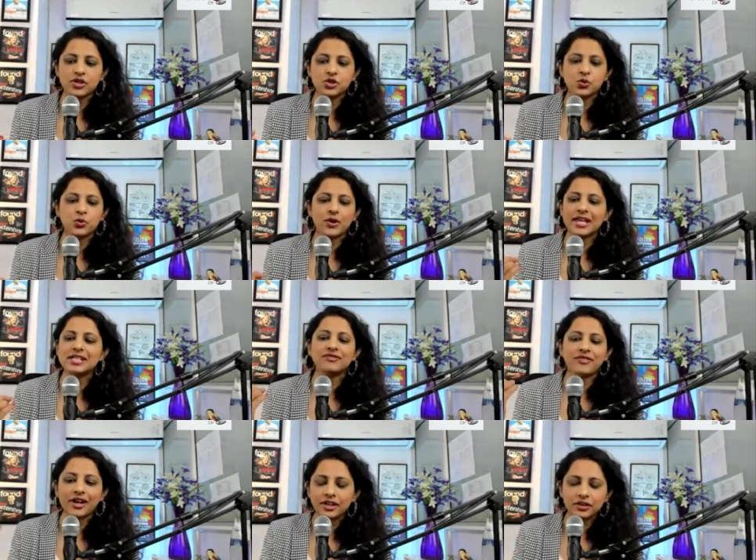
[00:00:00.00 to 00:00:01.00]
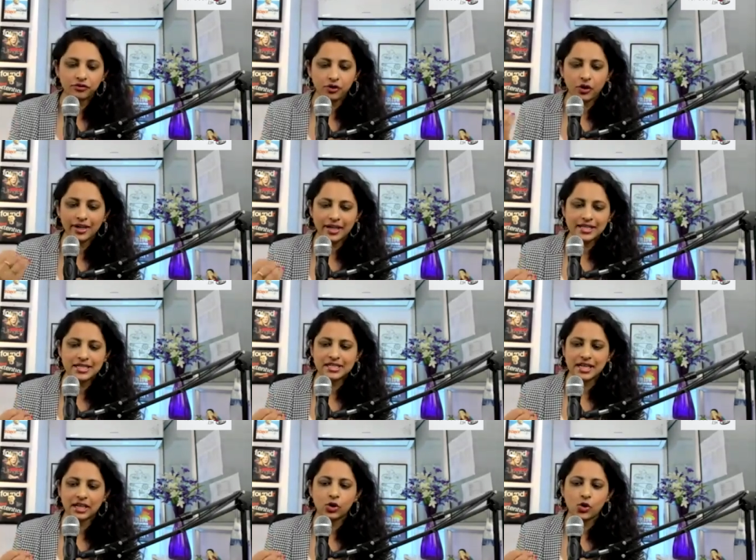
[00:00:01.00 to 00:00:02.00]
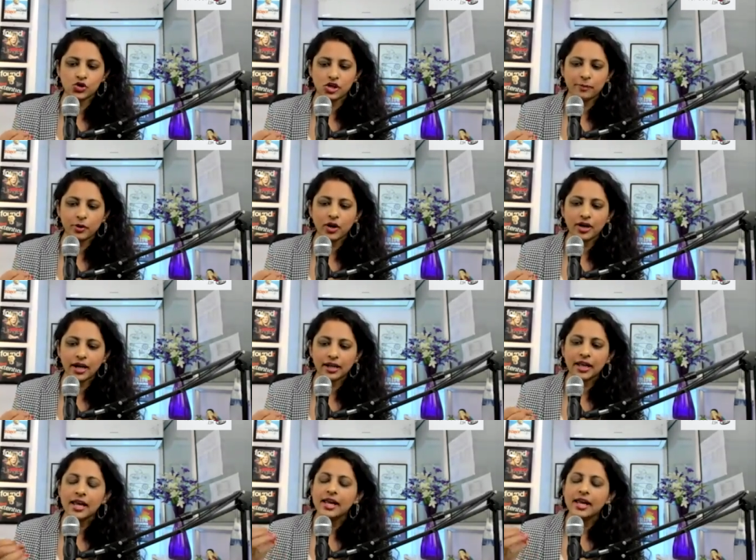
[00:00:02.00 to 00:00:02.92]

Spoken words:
to raise fund for its technology or product,